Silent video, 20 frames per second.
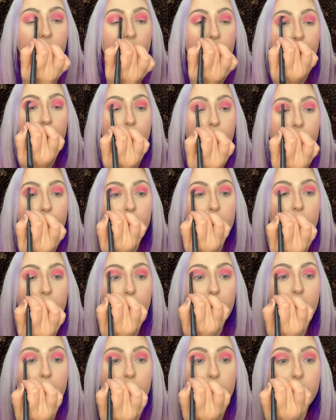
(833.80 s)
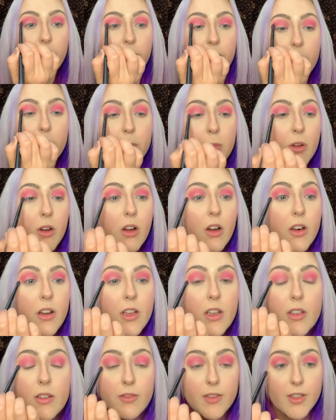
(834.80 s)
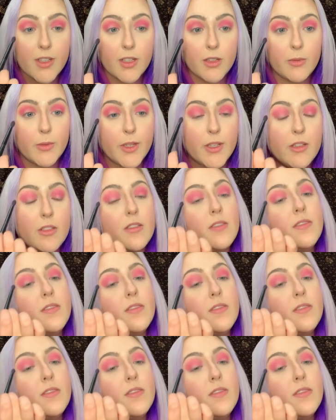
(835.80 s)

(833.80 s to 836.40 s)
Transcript: a lot of the product very well.